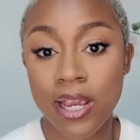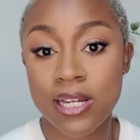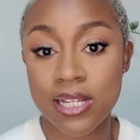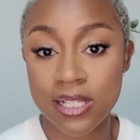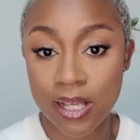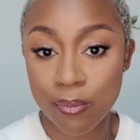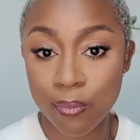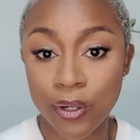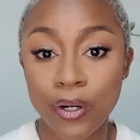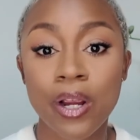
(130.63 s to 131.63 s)
in
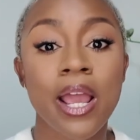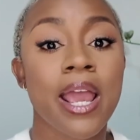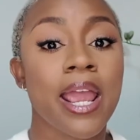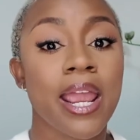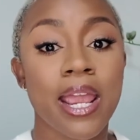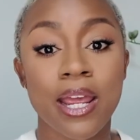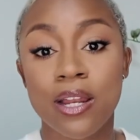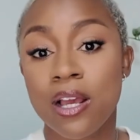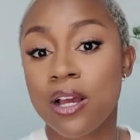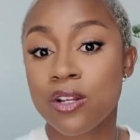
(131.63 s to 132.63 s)
December,
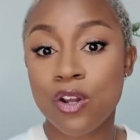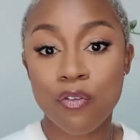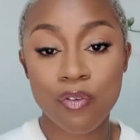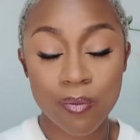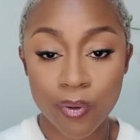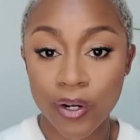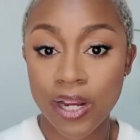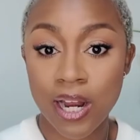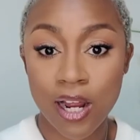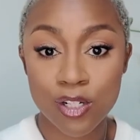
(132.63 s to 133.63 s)
and November,
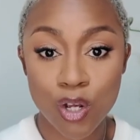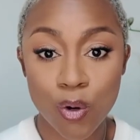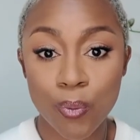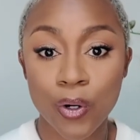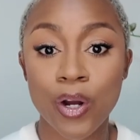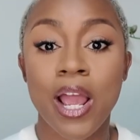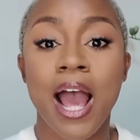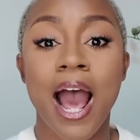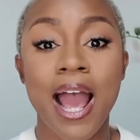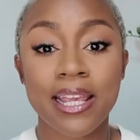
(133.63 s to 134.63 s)
and October.
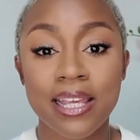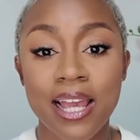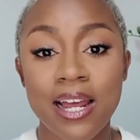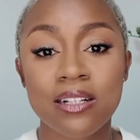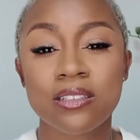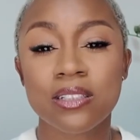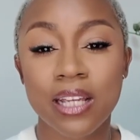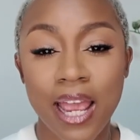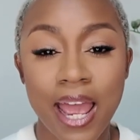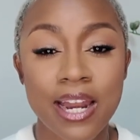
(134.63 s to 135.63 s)
I can kind of look
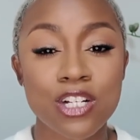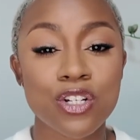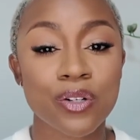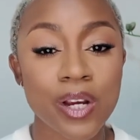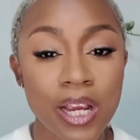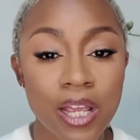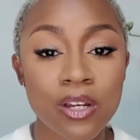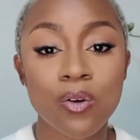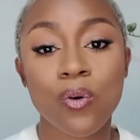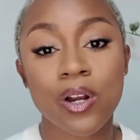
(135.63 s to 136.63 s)
at a
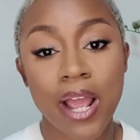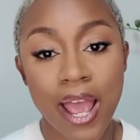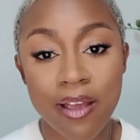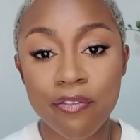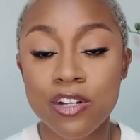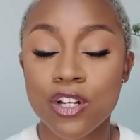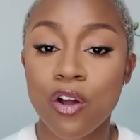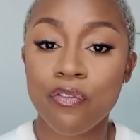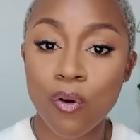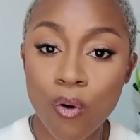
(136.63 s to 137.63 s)
trend or an average.
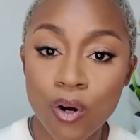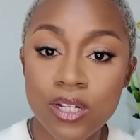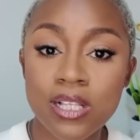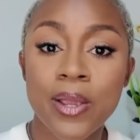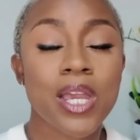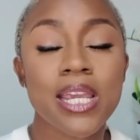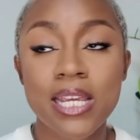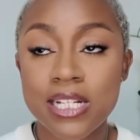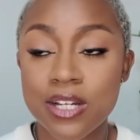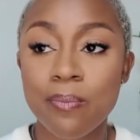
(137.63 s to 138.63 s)
Of course,
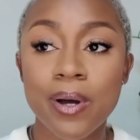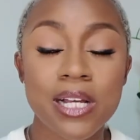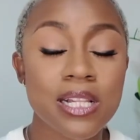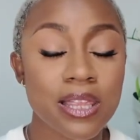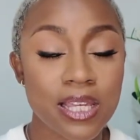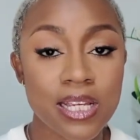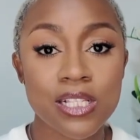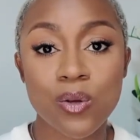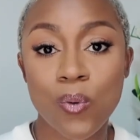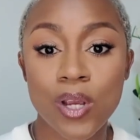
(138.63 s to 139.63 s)
each month
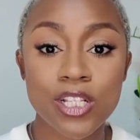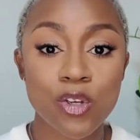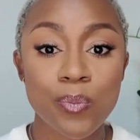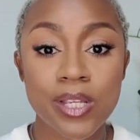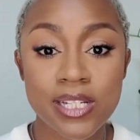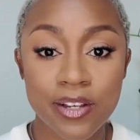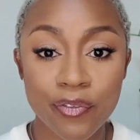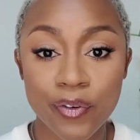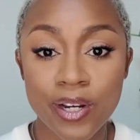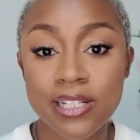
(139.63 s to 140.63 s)
is going to be
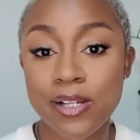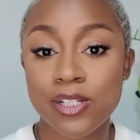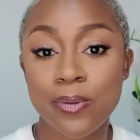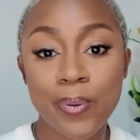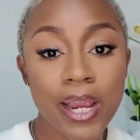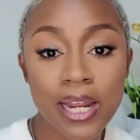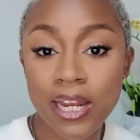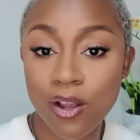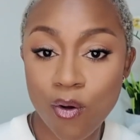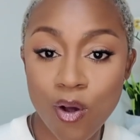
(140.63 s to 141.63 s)
different
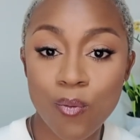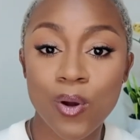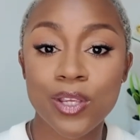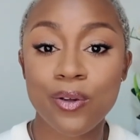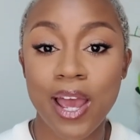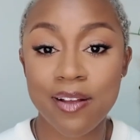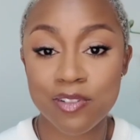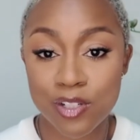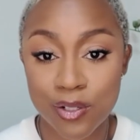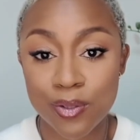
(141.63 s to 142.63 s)
depending on what you have
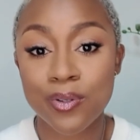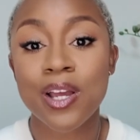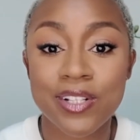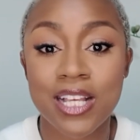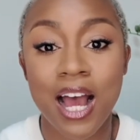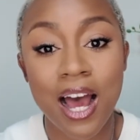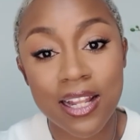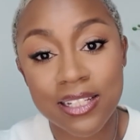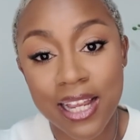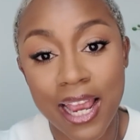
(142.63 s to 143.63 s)
to do. If it's a
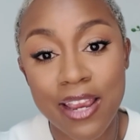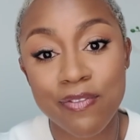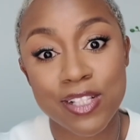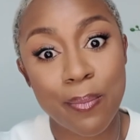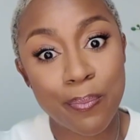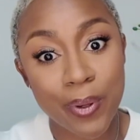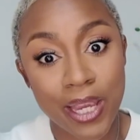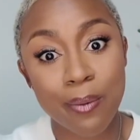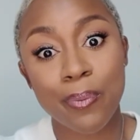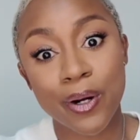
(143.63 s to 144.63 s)
holiday, if it's a
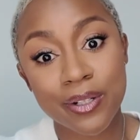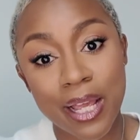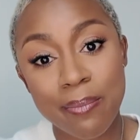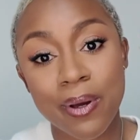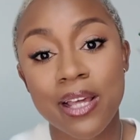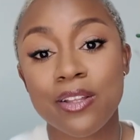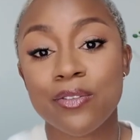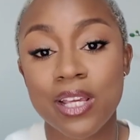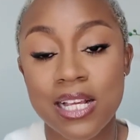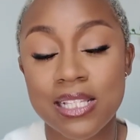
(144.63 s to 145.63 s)
big birthday month or
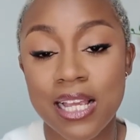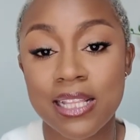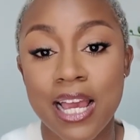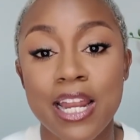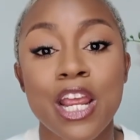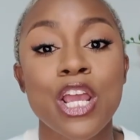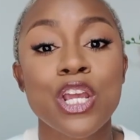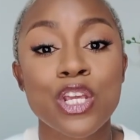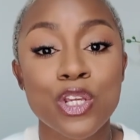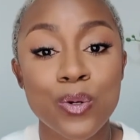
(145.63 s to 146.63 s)
things like that,
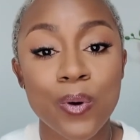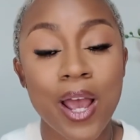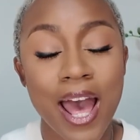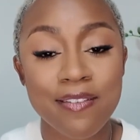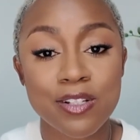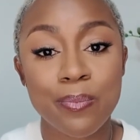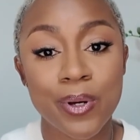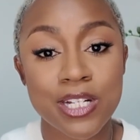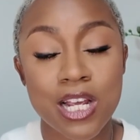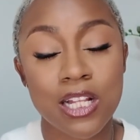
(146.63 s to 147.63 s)
you will have to
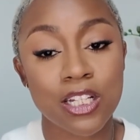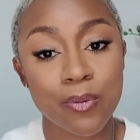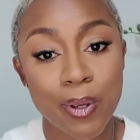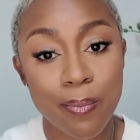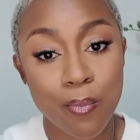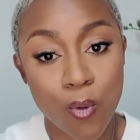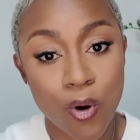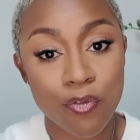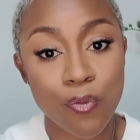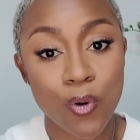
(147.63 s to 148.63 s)
budget a little bit
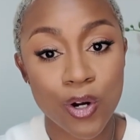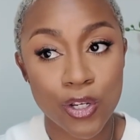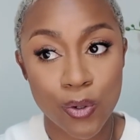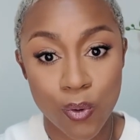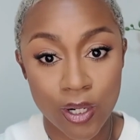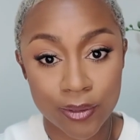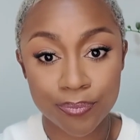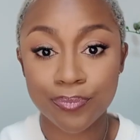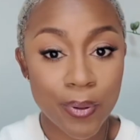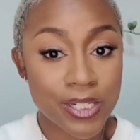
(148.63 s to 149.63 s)
more for your
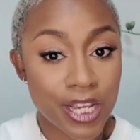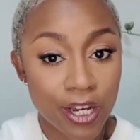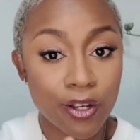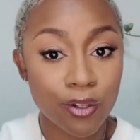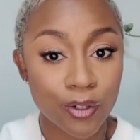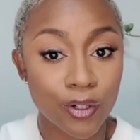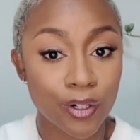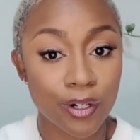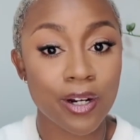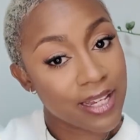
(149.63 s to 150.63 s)

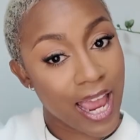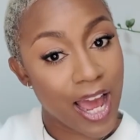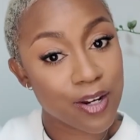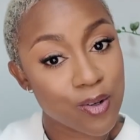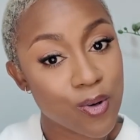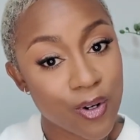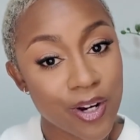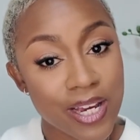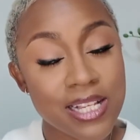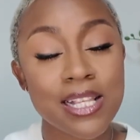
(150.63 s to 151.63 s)
particular
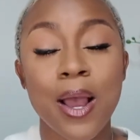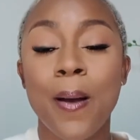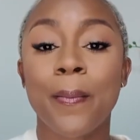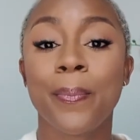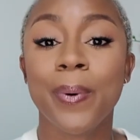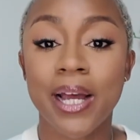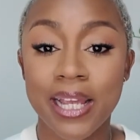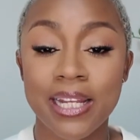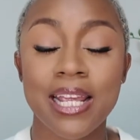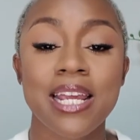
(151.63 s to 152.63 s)
categories.
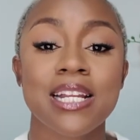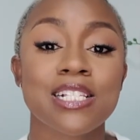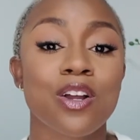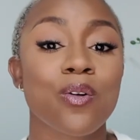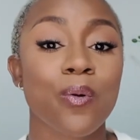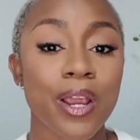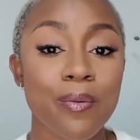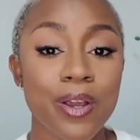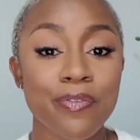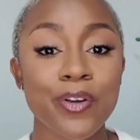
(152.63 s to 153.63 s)
But it is a great
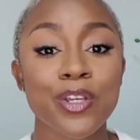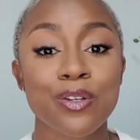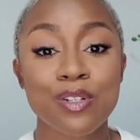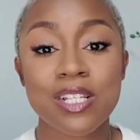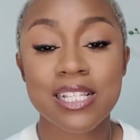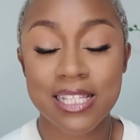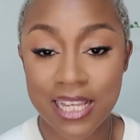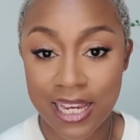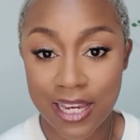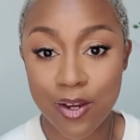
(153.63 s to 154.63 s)
way for you to
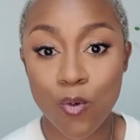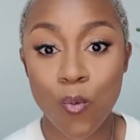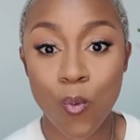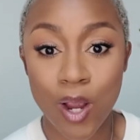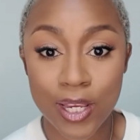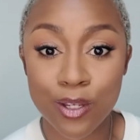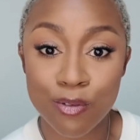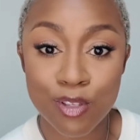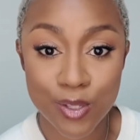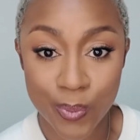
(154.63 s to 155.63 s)
see what
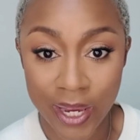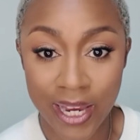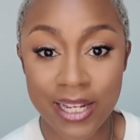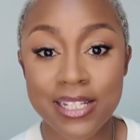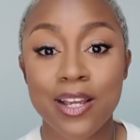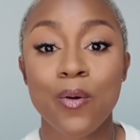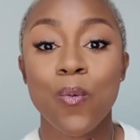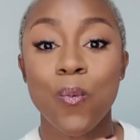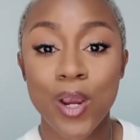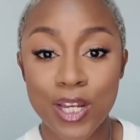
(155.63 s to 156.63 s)
you spent,
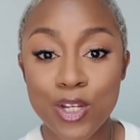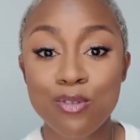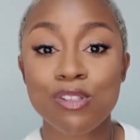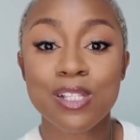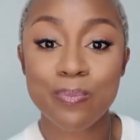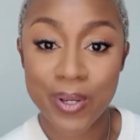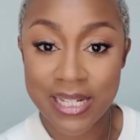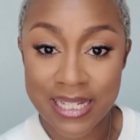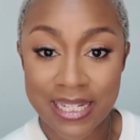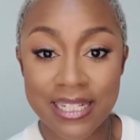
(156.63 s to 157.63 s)
when you
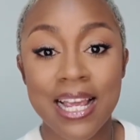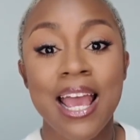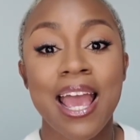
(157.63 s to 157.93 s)
spent it,